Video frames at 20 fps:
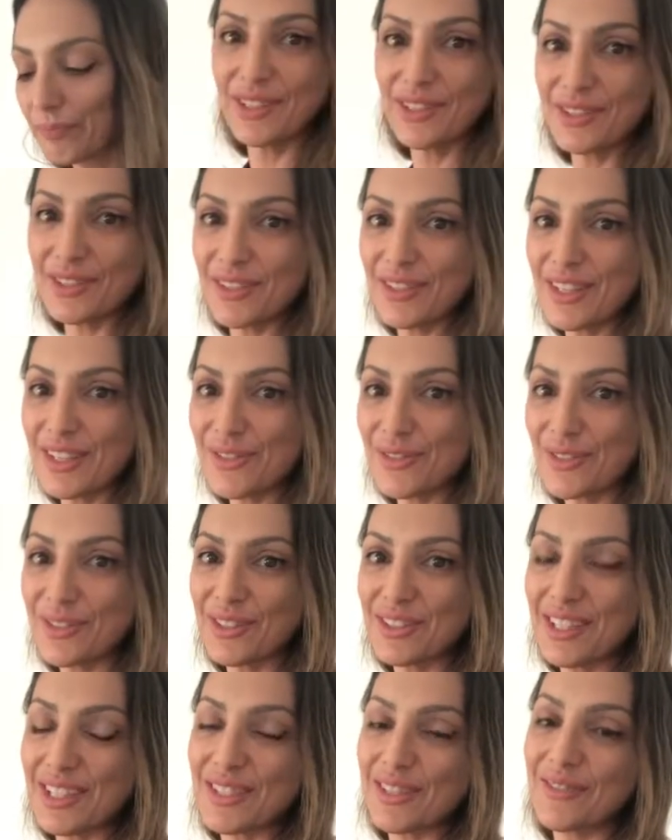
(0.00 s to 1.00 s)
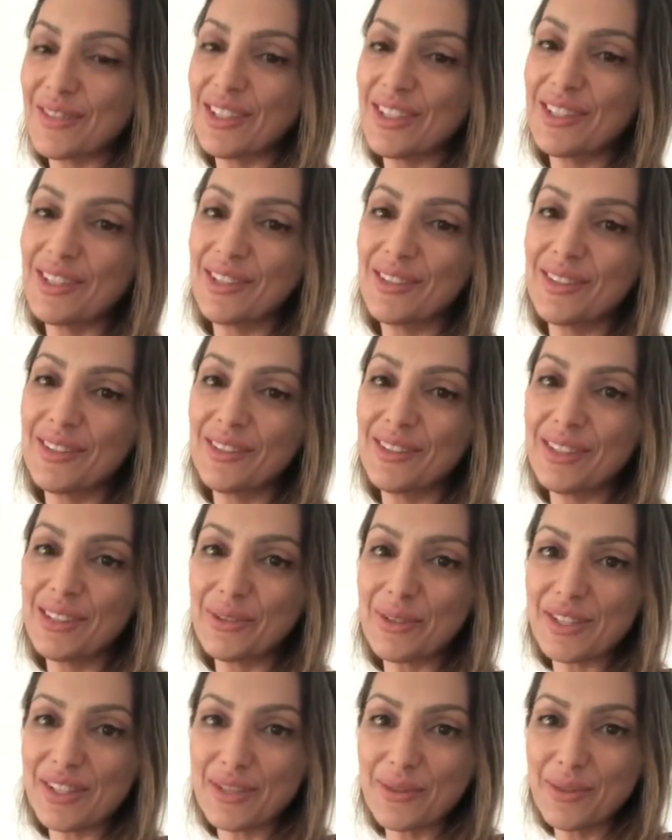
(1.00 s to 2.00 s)
So this was today's video. It
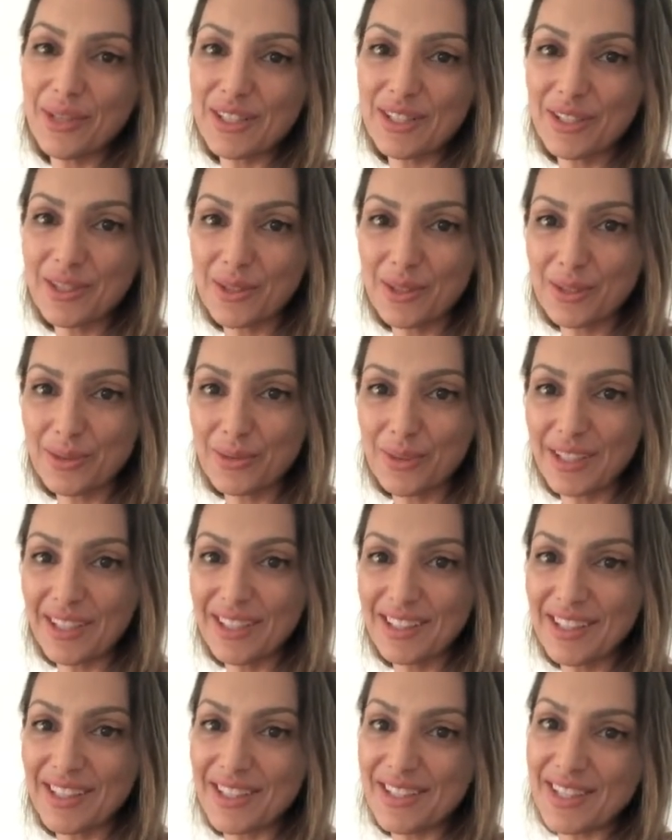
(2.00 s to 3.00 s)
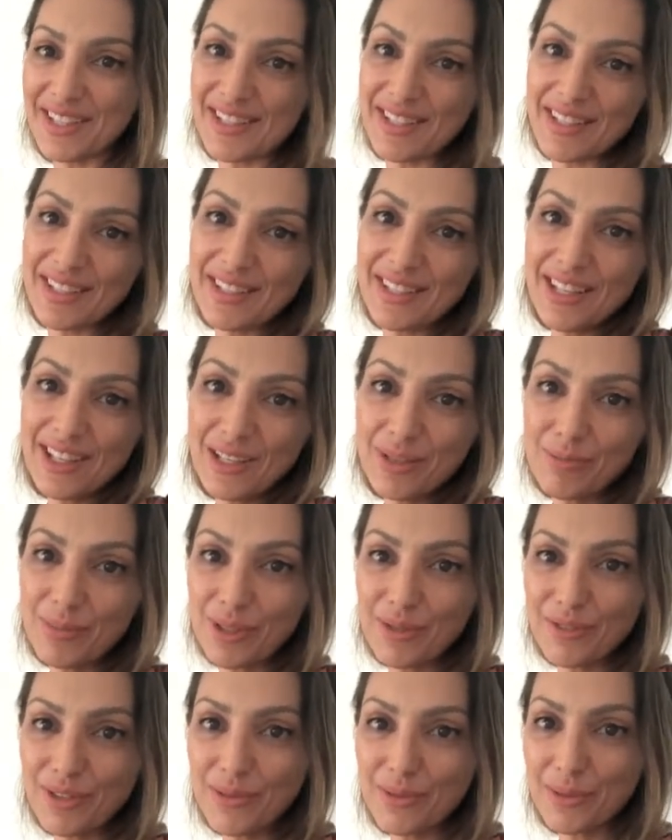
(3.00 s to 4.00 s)
was a quite short one as it's a single
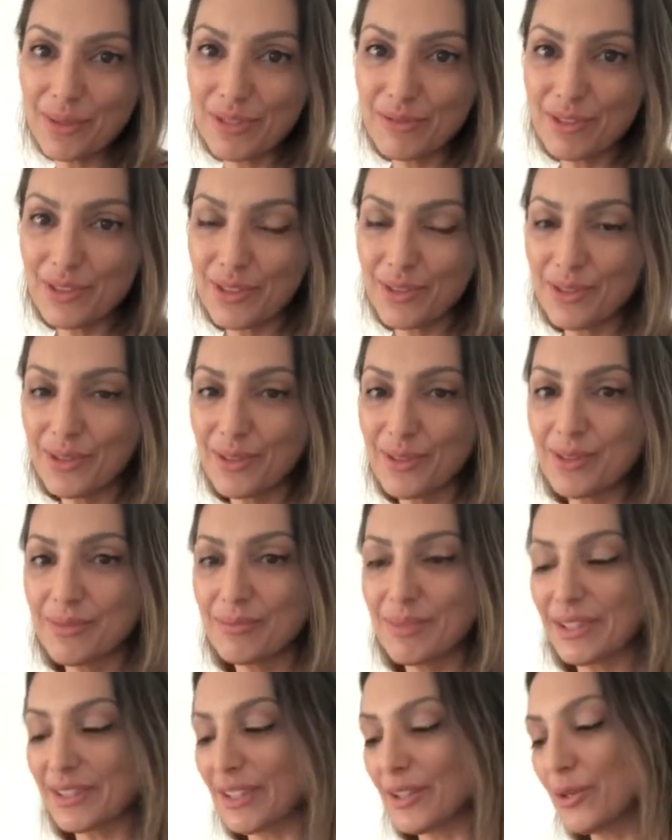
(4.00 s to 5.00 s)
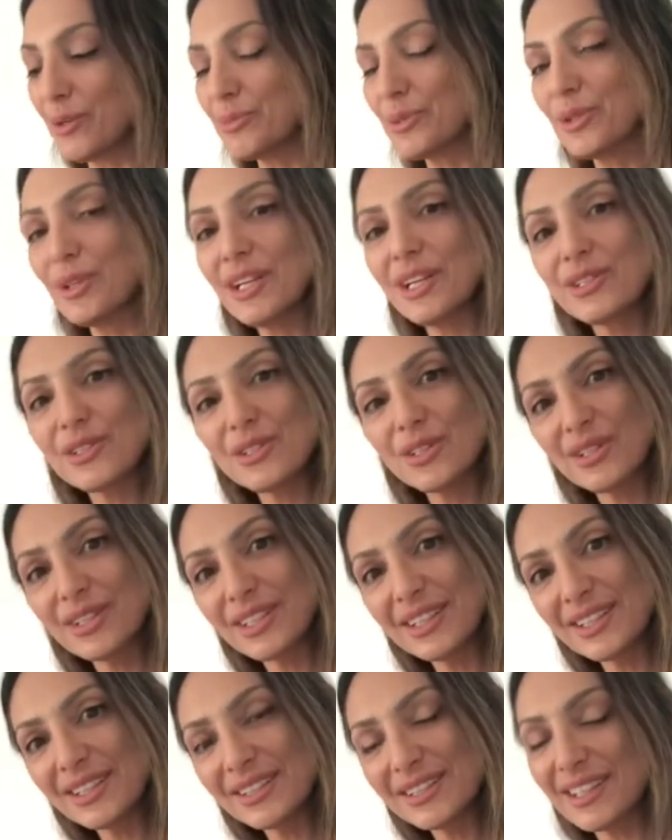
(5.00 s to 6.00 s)
perfume review, but I hope you enjoyed
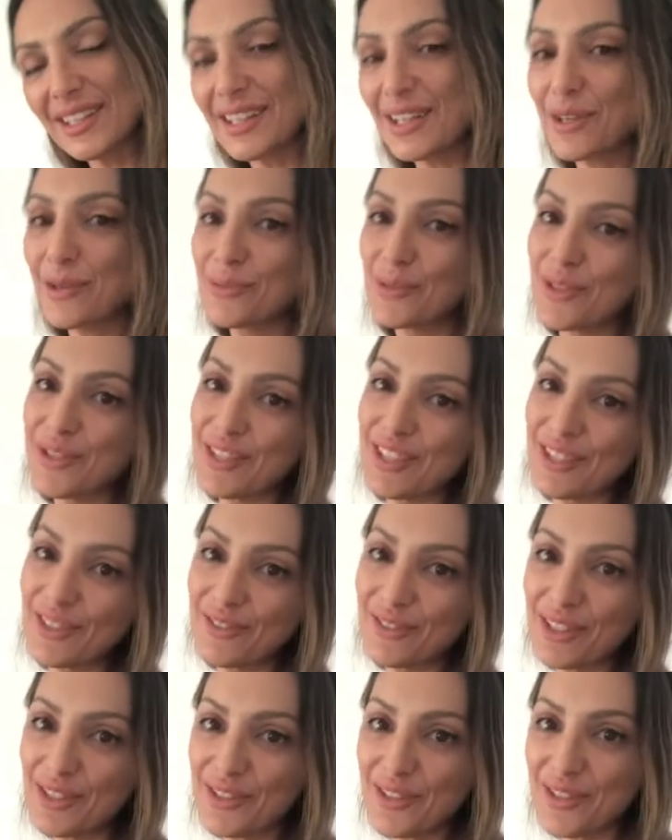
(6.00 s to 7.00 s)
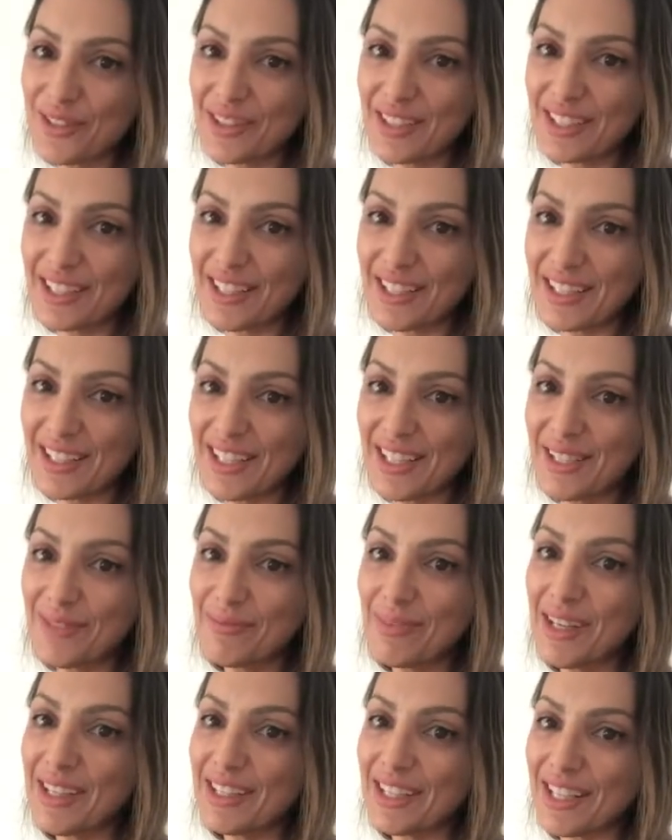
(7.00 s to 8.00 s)
it and I hope to see you very soon again
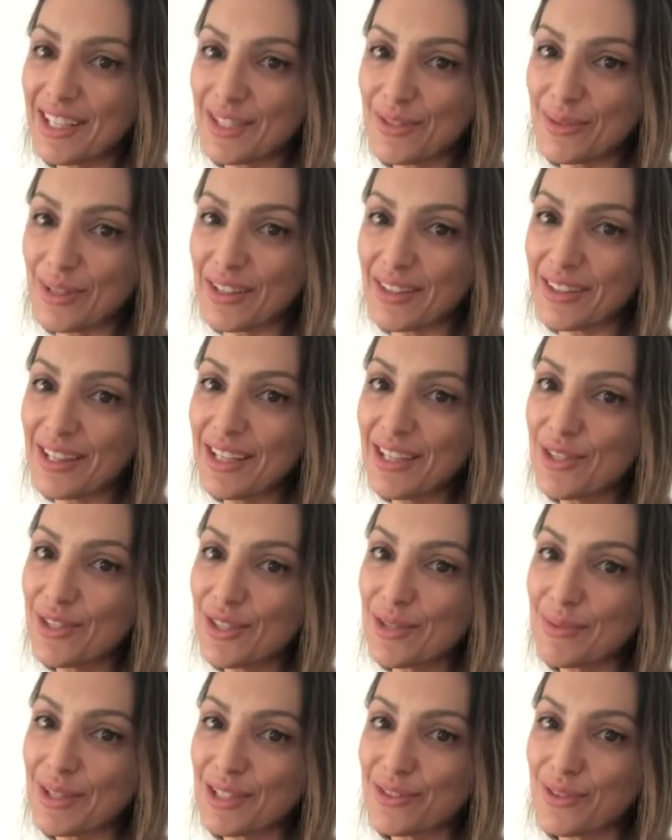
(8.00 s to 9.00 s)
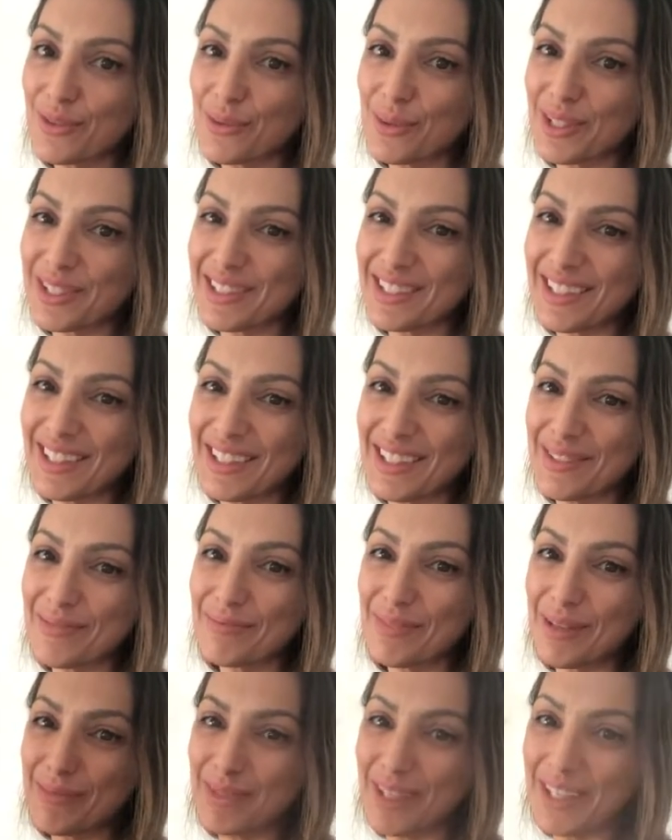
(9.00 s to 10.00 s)
in my next one. Thank you so much for watching.
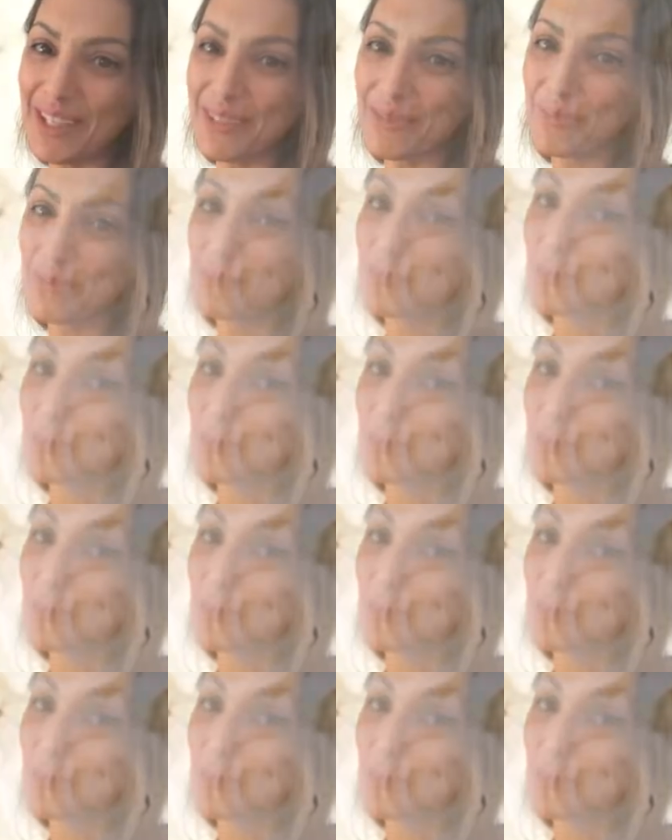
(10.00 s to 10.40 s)
Bye bye.